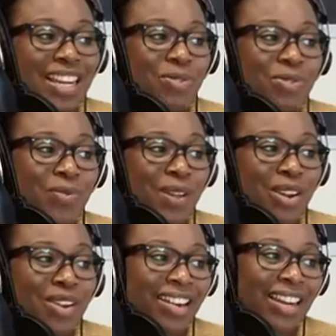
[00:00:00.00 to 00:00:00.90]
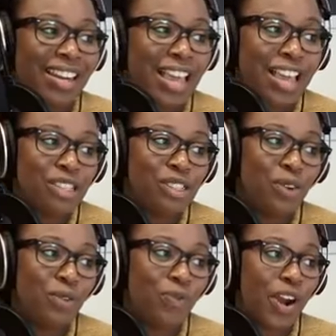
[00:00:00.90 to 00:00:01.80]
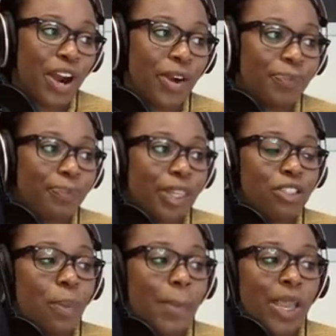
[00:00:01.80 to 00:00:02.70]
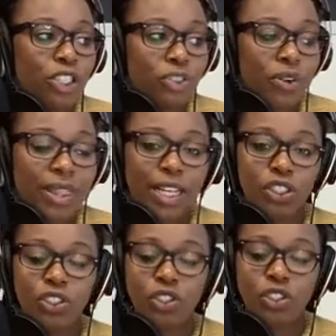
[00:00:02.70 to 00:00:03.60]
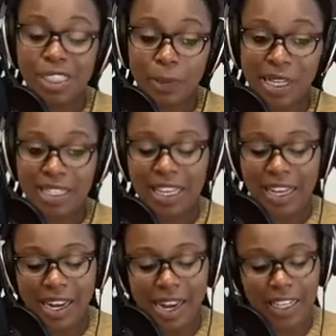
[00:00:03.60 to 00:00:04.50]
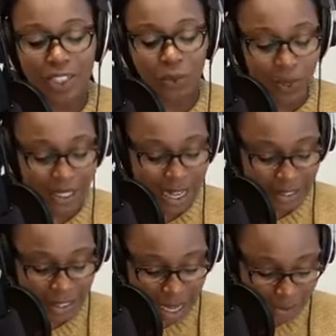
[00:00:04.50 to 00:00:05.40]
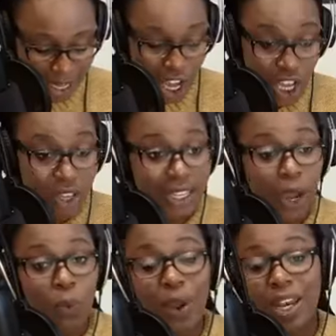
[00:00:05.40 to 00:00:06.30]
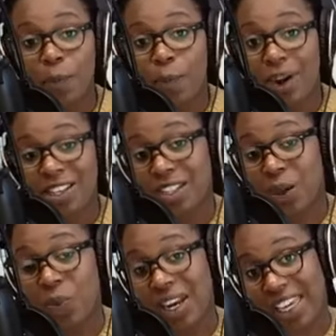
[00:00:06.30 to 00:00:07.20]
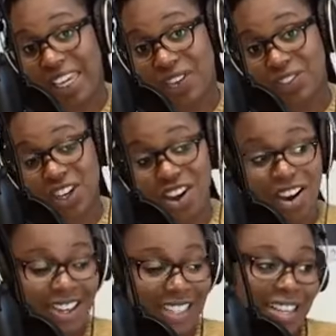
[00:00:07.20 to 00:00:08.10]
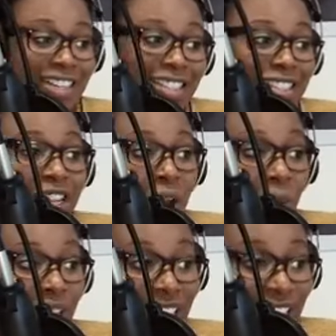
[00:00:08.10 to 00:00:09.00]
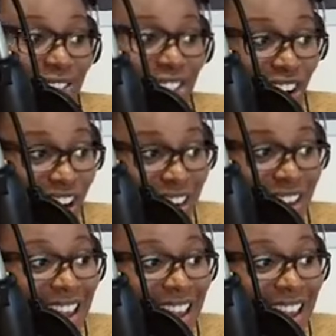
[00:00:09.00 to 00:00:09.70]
that we've been learning so far. So make sure that you participate in next week exams. You can win a prize. You can win a gift card. Yes, you can win a gift card